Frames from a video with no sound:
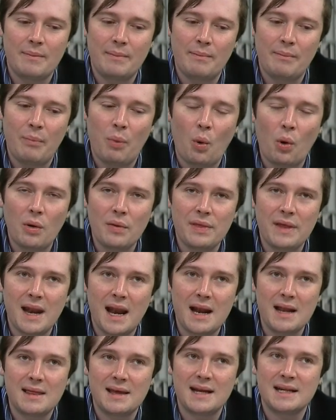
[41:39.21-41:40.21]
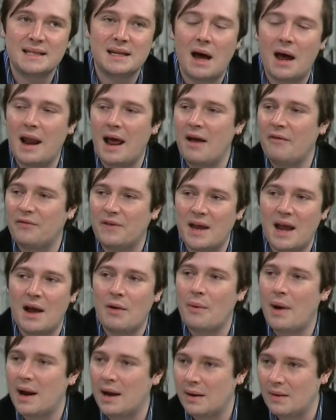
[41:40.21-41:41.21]
more than anything, it's not FDA
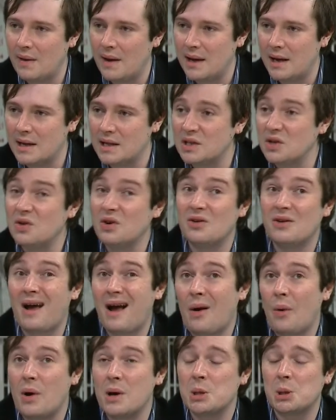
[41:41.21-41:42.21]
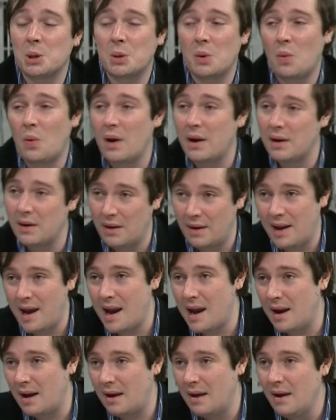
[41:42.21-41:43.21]
regulated, so you're not quite sure what you're
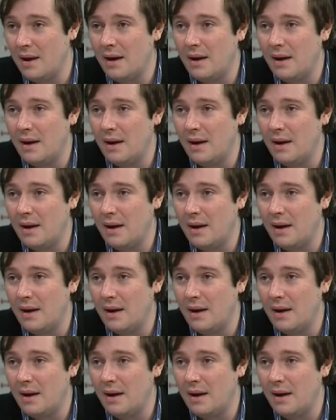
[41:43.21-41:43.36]
getting.